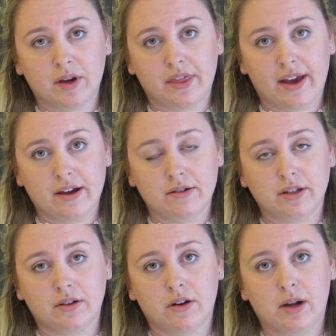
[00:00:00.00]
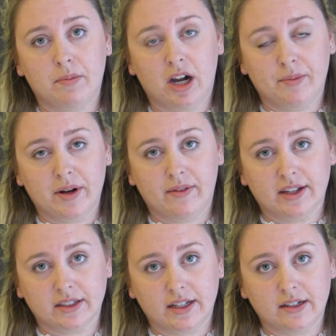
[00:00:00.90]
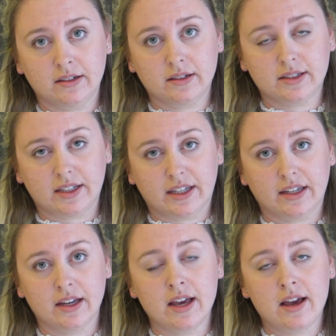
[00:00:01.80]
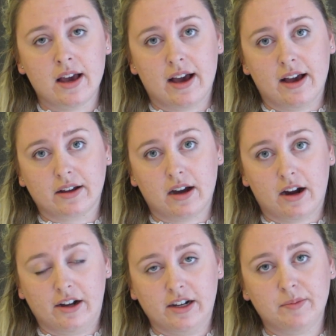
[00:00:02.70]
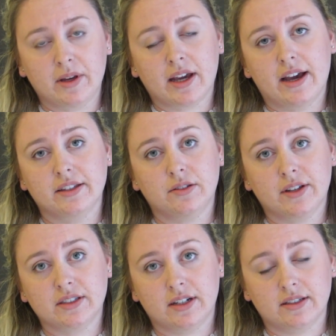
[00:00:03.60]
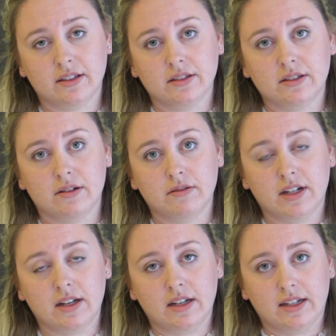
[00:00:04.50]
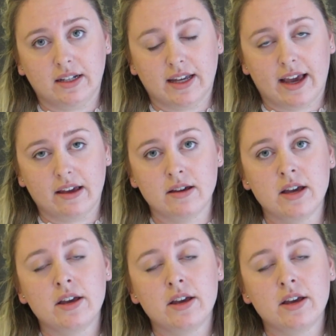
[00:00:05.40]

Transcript: without your permanent residency card because US citizens don't need an ETA.